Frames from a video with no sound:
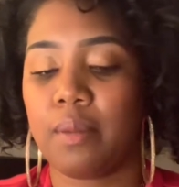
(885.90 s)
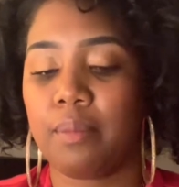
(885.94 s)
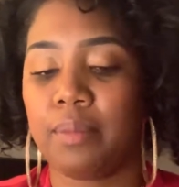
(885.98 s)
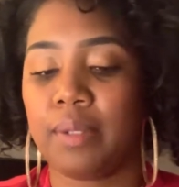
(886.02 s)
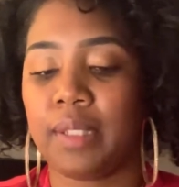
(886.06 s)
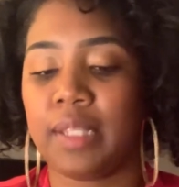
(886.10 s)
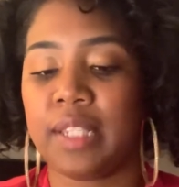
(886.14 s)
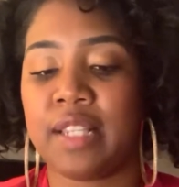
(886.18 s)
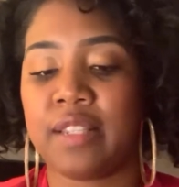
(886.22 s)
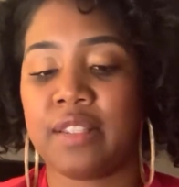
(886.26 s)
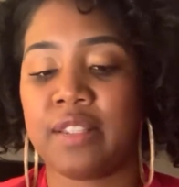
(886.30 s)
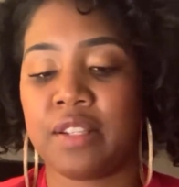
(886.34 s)

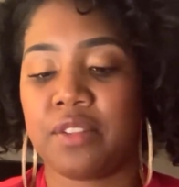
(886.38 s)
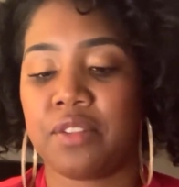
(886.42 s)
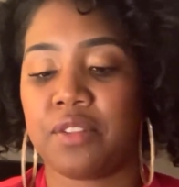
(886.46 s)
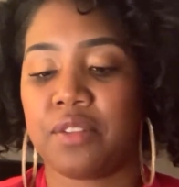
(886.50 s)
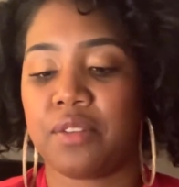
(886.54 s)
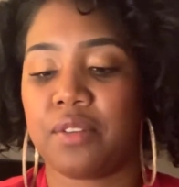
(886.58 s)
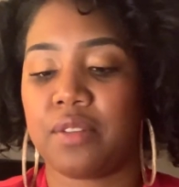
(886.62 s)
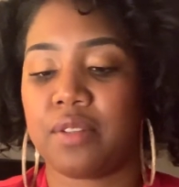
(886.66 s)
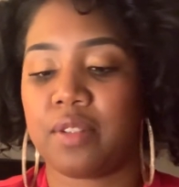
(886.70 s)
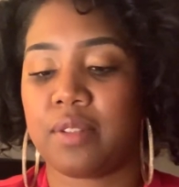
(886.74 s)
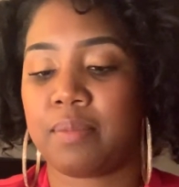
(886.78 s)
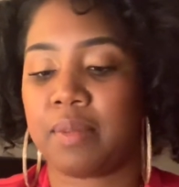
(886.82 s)
please
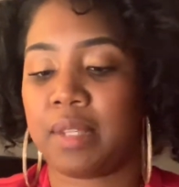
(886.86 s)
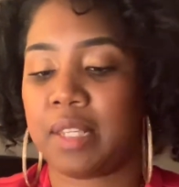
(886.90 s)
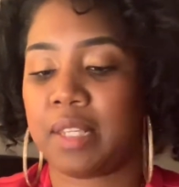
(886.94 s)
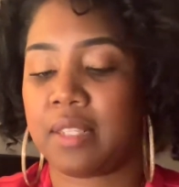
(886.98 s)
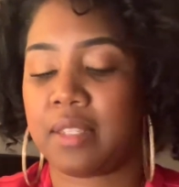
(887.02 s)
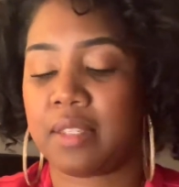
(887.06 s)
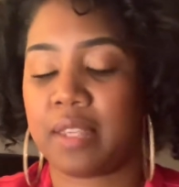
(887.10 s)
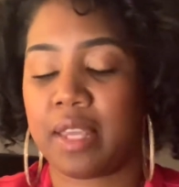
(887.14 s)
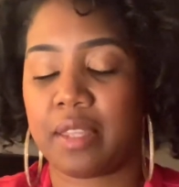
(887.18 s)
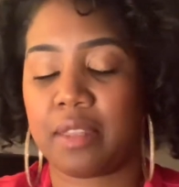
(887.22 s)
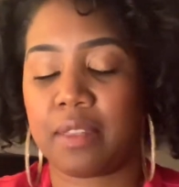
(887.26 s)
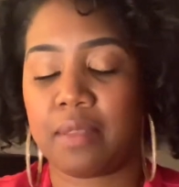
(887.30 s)

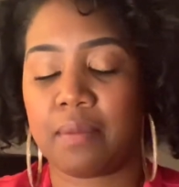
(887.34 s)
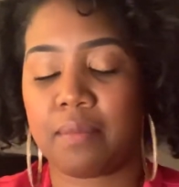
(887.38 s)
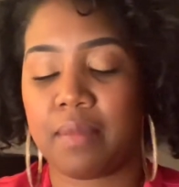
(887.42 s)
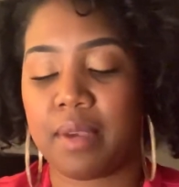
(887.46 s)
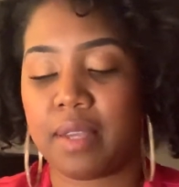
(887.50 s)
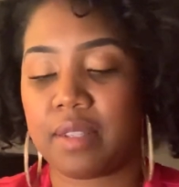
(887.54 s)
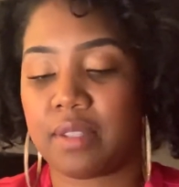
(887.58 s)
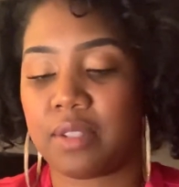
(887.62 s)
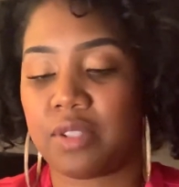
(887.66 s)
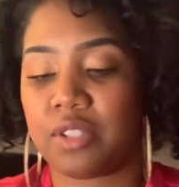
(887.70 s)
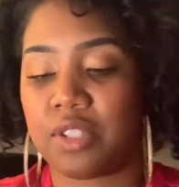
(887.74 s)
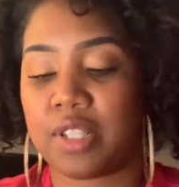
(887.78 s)
take the
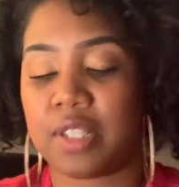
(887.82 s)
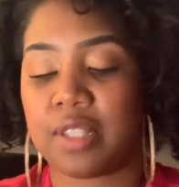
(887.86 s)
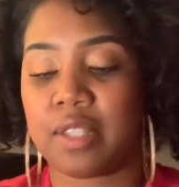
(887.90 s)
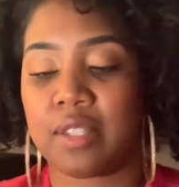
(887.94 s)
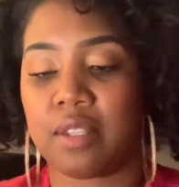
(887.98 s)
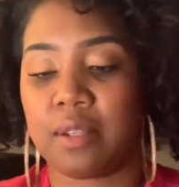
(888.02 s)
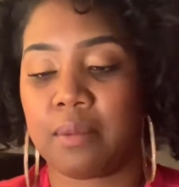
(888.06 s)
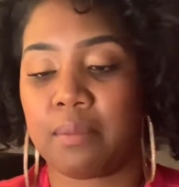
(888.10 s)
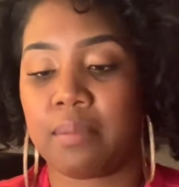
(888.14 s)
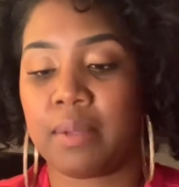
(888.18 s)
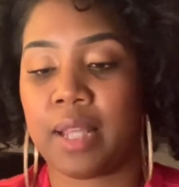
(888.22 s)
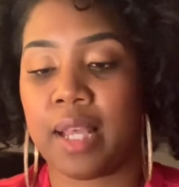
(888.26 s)
messages
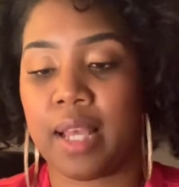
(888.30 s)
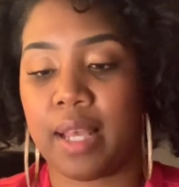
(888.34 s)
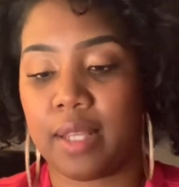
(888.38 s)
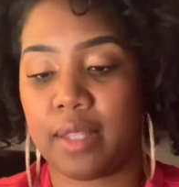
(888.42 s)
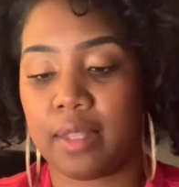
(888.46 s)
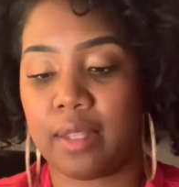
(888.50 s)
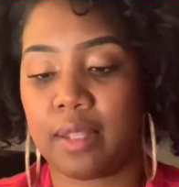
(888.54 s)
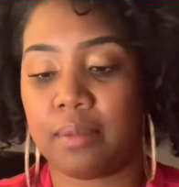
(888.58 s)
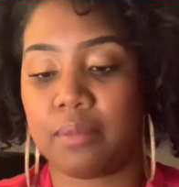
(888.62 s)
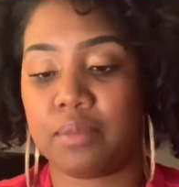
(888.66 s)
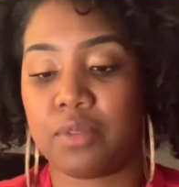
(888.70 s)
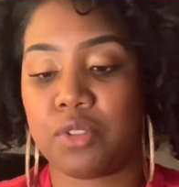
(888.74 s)
and apply
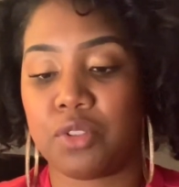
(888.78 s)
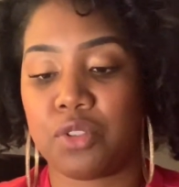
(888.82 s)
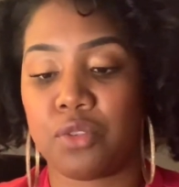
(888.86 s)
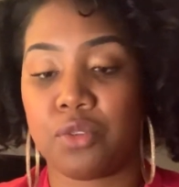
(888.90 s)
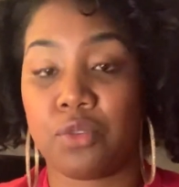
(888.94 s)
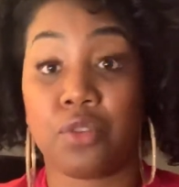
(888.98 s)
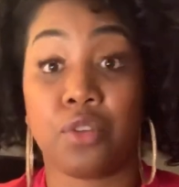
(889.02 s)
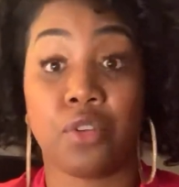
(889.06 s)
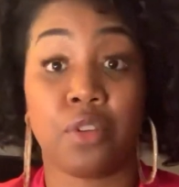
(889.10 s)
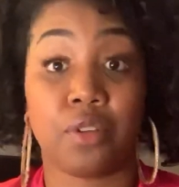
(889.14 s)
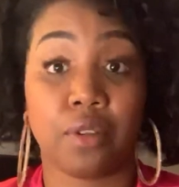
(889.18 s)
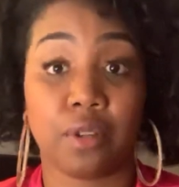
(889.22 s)
them to
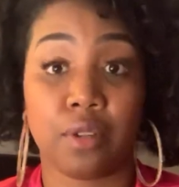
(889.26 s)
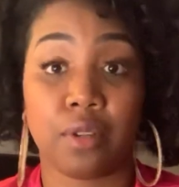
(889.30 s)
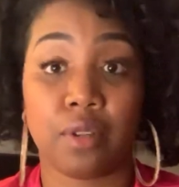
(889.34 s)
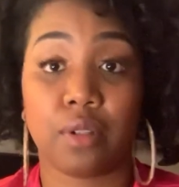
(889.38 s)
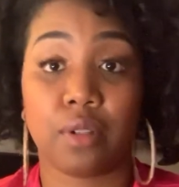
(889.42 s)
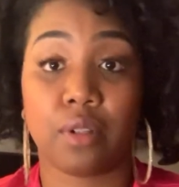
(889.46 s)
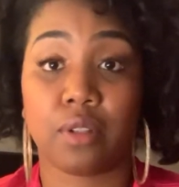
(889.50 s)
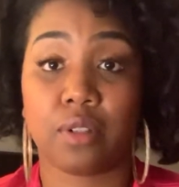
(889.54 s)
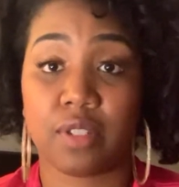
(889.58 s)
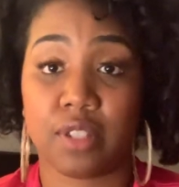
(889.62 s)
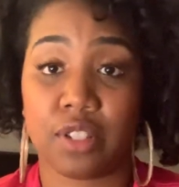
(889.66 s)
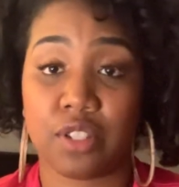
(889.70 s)

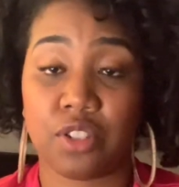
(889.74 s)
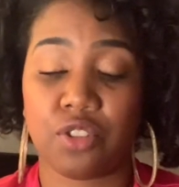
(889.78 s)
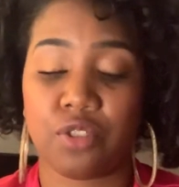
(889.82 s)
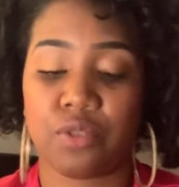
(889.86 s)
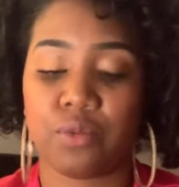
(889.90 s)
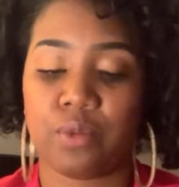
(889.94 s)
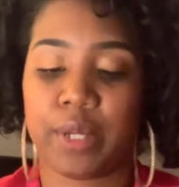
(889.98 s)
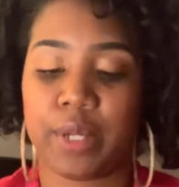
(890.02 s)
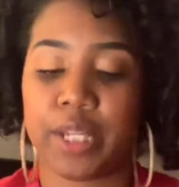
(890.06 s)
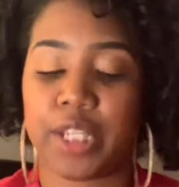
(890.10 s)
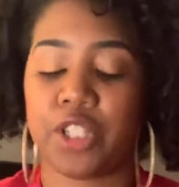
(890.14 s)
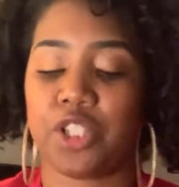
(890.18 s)
your
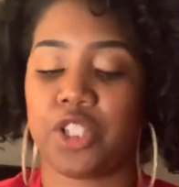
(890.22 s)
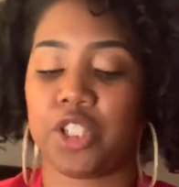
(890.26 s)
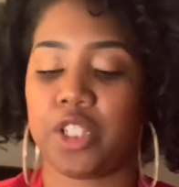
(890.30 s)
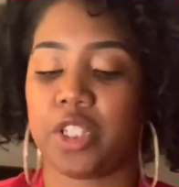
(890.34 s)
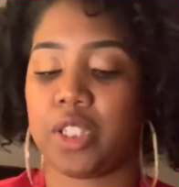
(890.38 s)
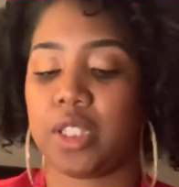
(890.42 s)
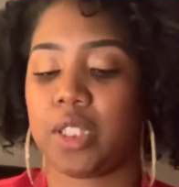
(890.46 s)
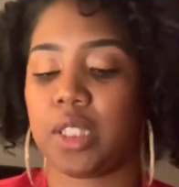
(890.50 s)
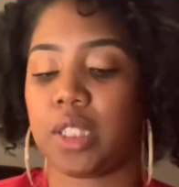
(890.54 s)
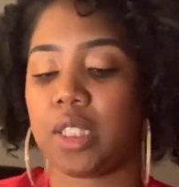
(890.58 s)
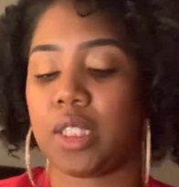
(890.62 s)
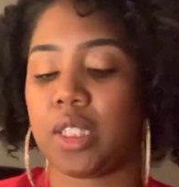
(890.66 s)

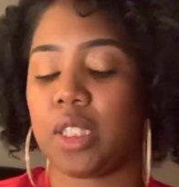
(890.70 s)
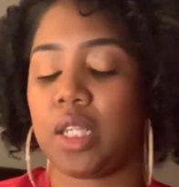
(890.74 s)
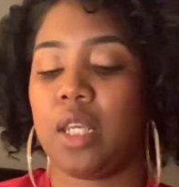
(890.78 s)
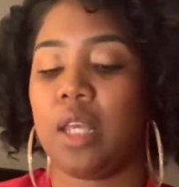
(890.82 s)
situation.